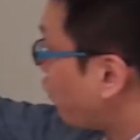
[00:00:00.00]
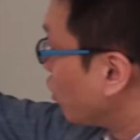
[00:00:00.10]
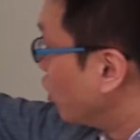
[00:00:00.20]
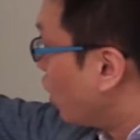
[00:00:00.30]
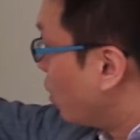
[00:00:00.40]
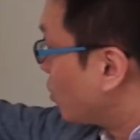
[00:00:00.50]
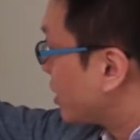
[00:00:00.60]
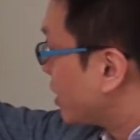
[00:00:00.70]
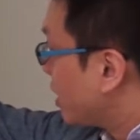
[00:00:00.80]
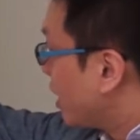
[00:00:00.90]
for load
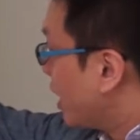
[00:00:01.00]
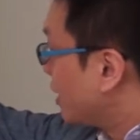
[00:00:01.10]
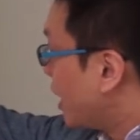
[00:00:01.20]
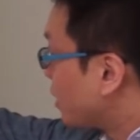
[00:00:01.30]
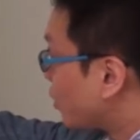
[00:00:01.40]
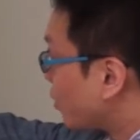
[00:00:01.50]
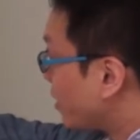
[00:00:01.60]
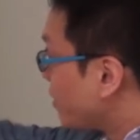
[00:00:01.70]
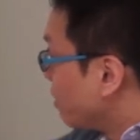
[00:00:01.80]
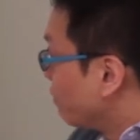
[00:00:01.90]
and
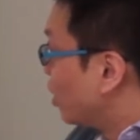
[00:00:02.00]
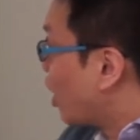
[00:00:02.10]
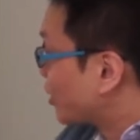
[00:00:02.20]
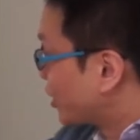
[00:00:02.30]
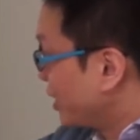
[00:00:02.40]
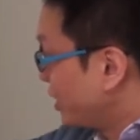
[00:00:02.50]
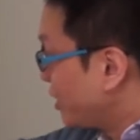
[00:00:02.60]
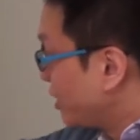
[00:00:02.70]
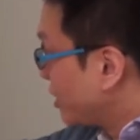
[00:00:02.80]
angular velocity